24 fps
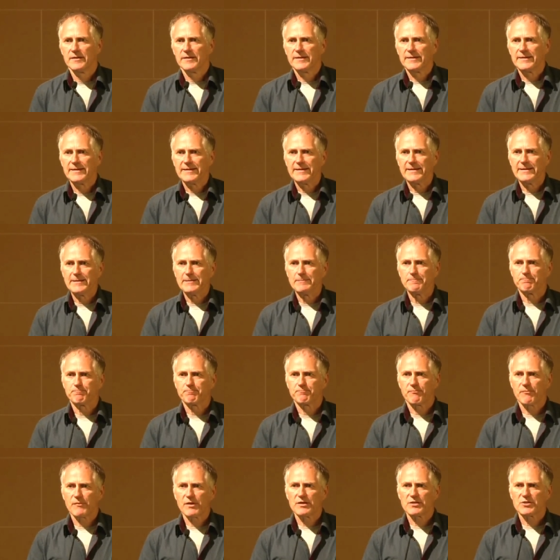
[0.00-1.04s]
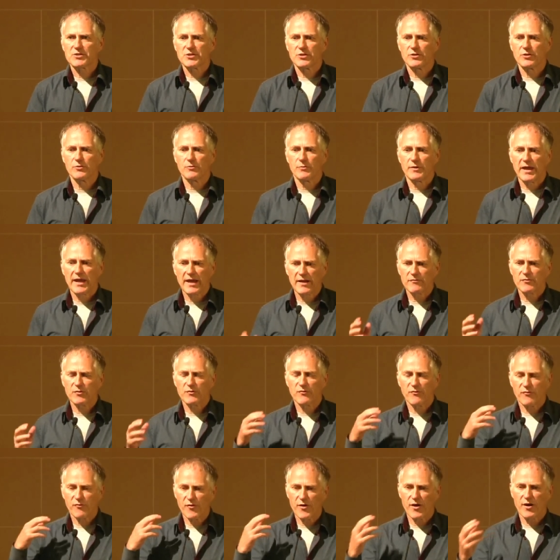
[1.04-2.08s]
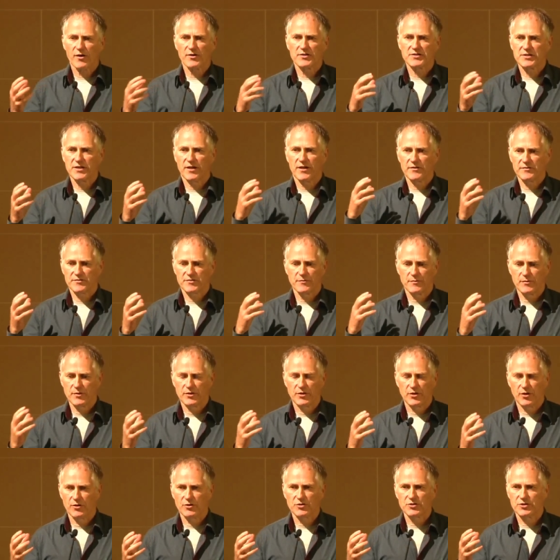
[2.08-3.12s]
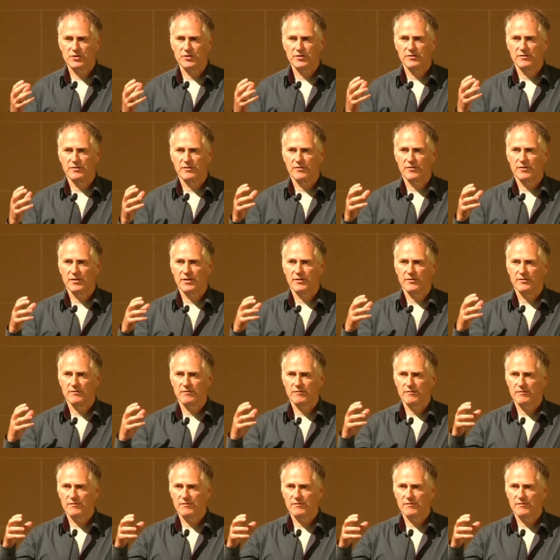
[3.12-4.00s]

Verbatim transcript: Uh, so we have to free ourselves from the notion that